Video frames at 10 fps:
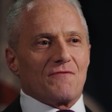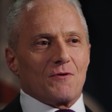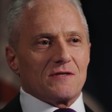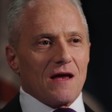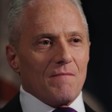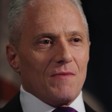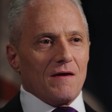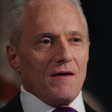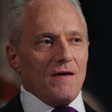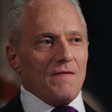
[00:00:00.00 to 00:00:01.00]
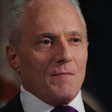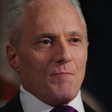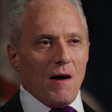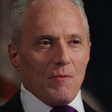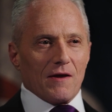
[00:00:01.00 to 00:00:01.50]
first time that the
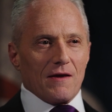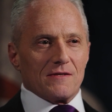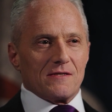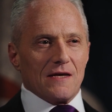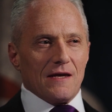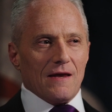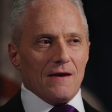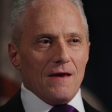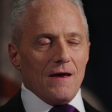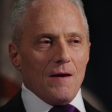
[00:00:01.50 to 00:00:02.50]
public has seen it.